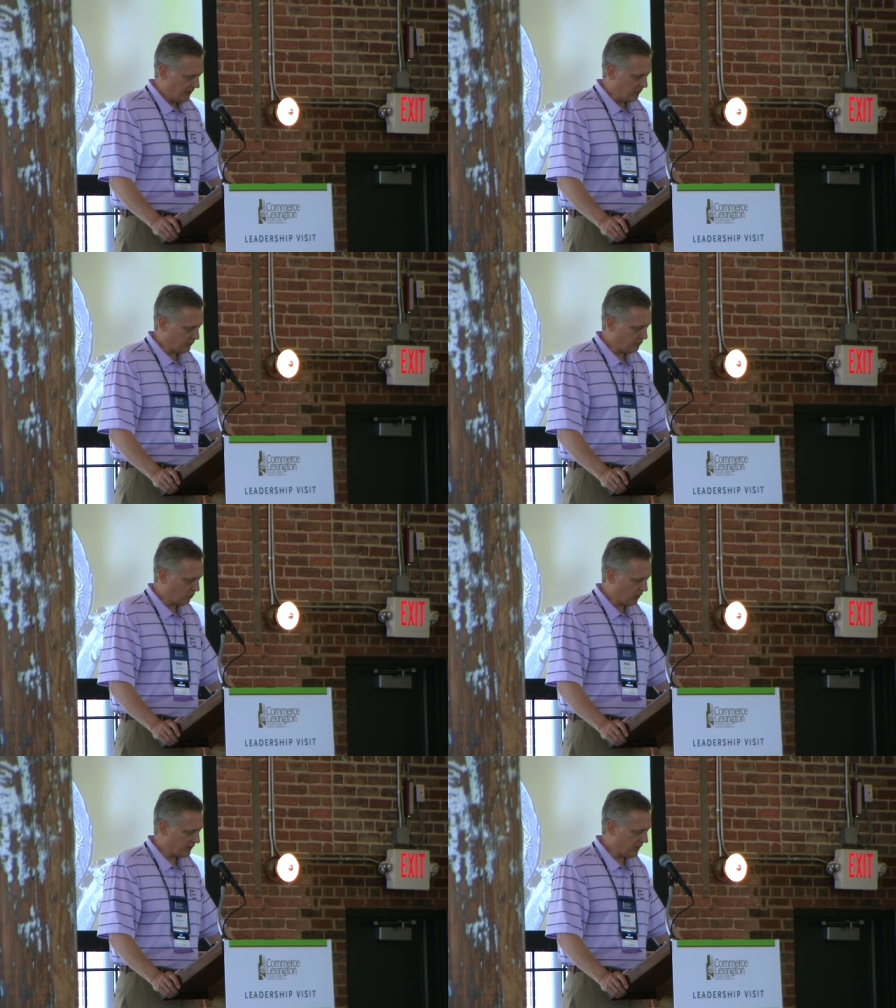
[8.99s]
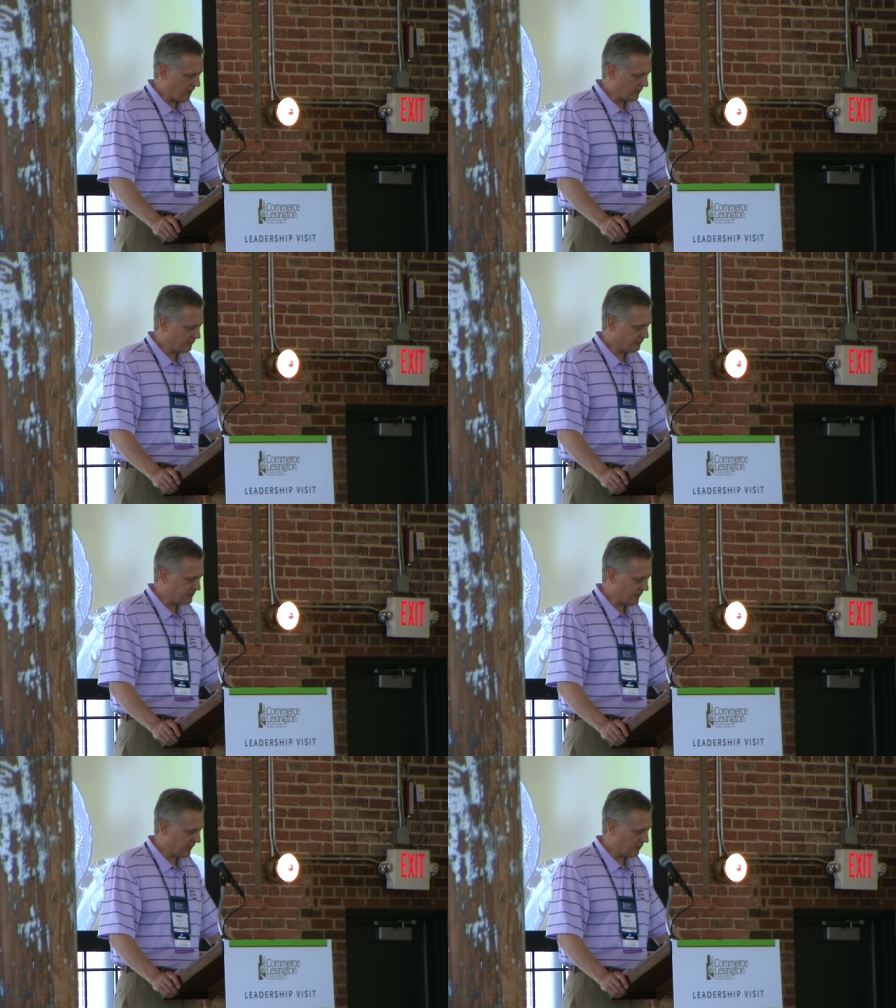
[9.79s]
He was sworn into
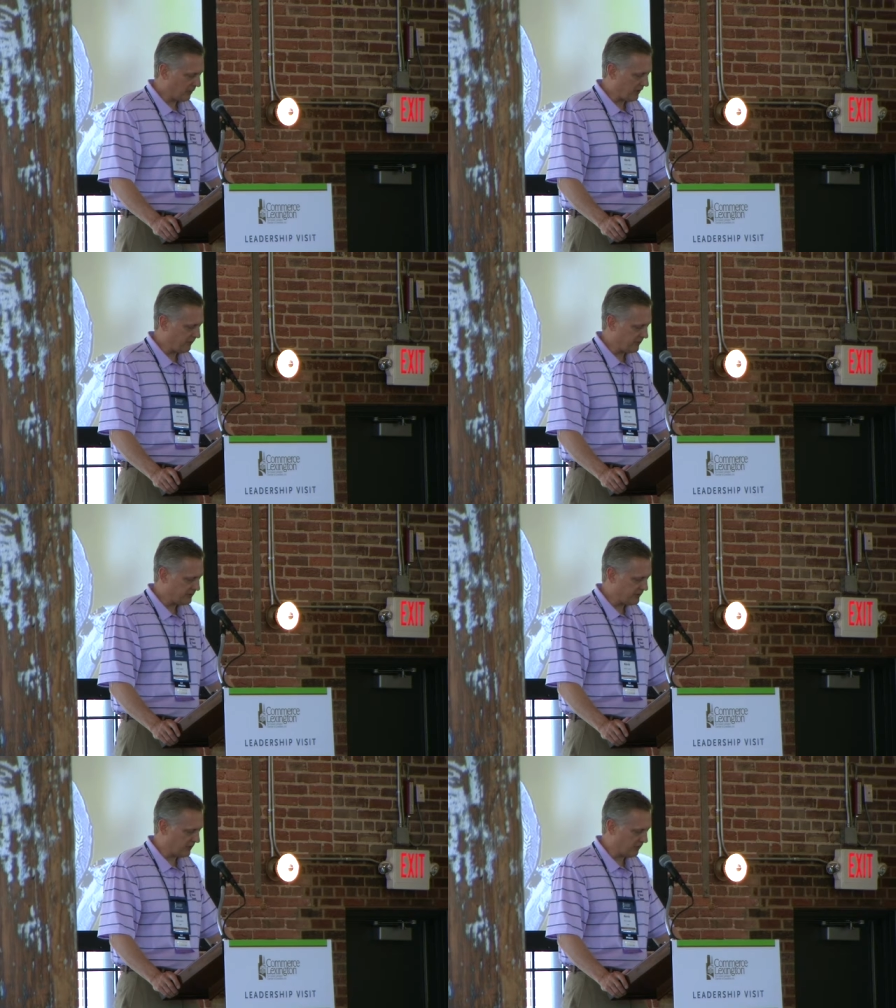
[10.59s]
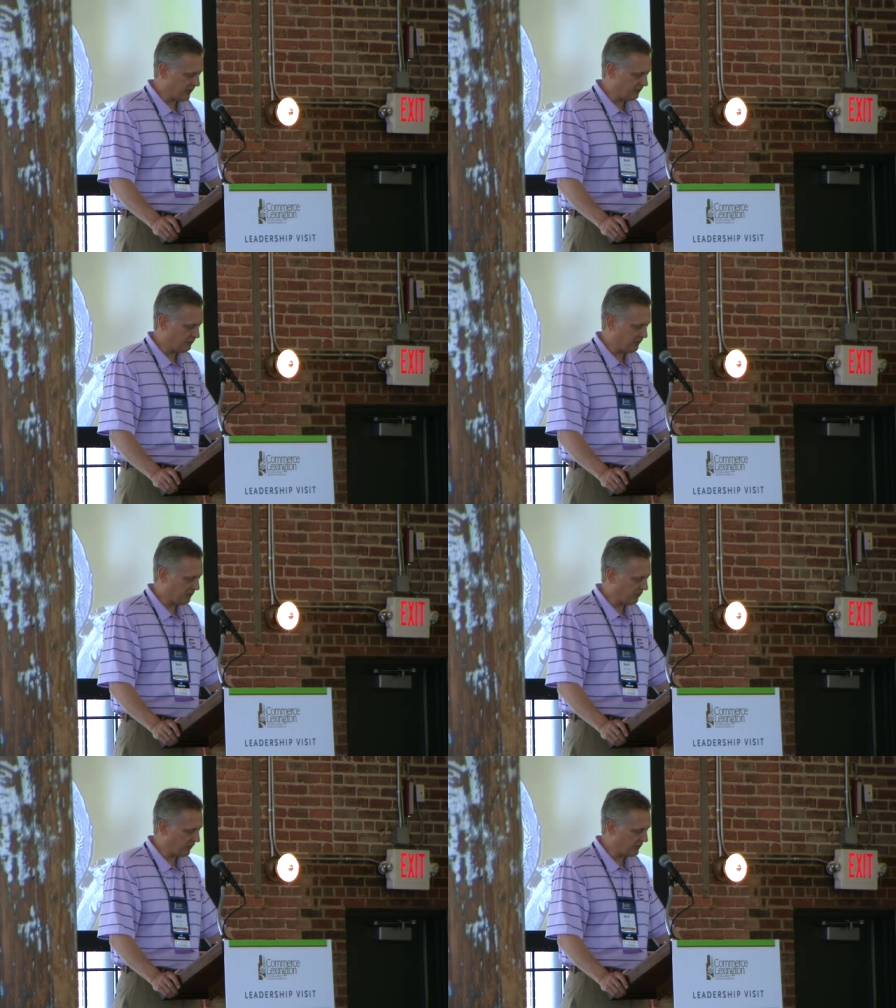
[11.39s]
office in January of this year, but he
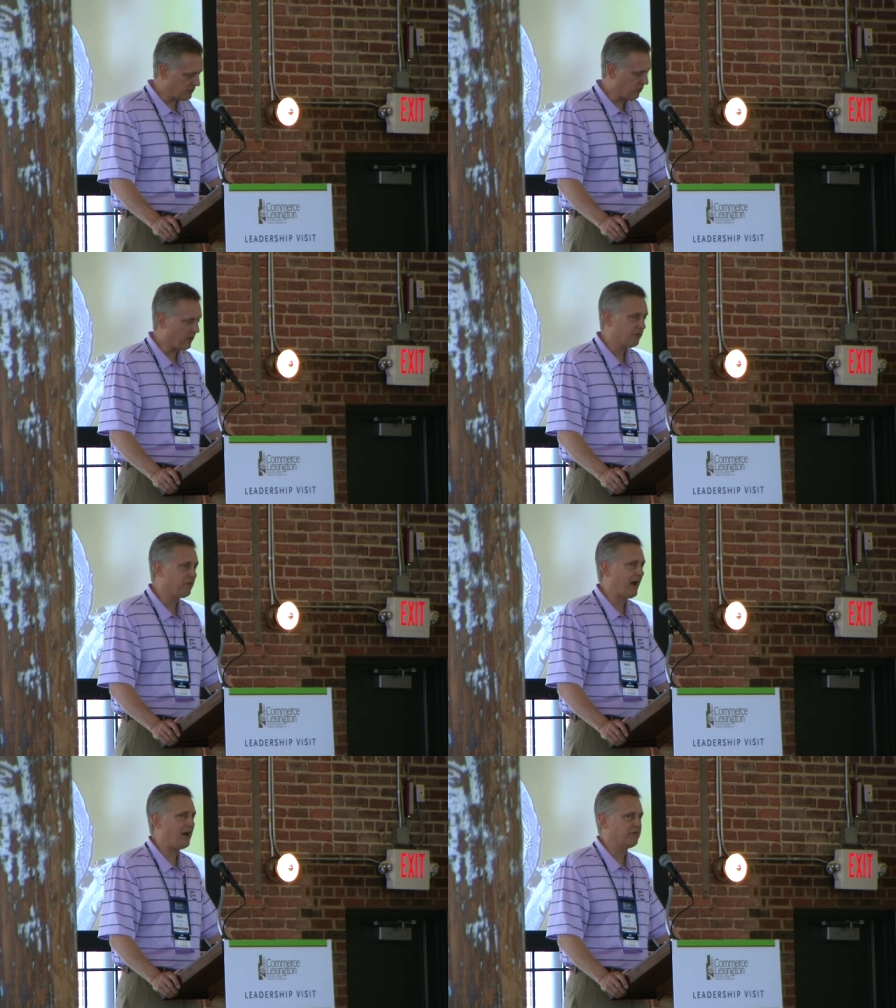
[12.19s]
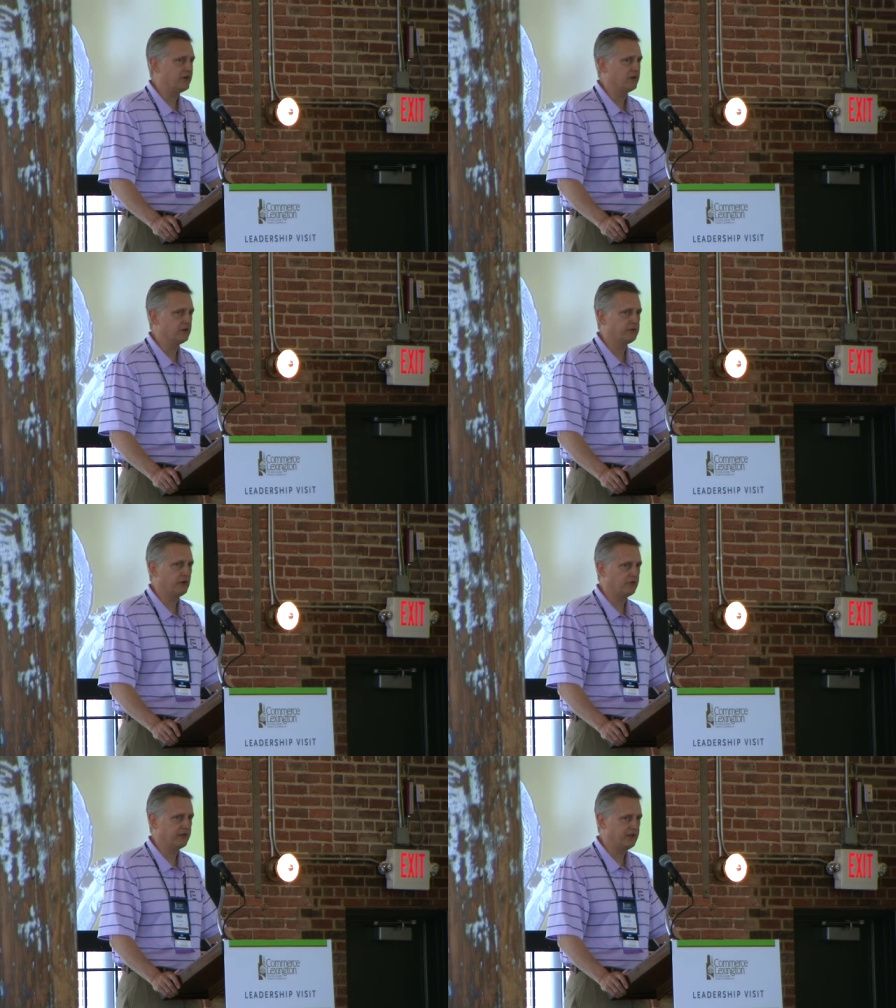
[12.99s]
spent more than 25 years
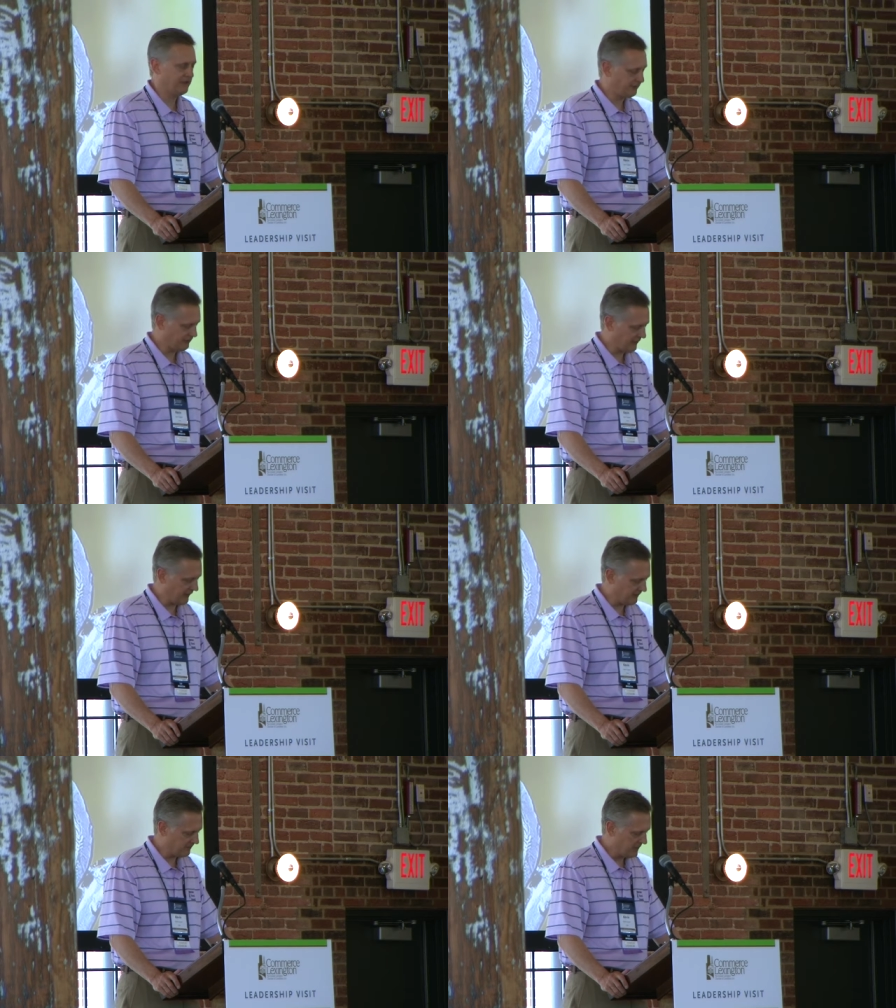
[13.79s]
serving this city.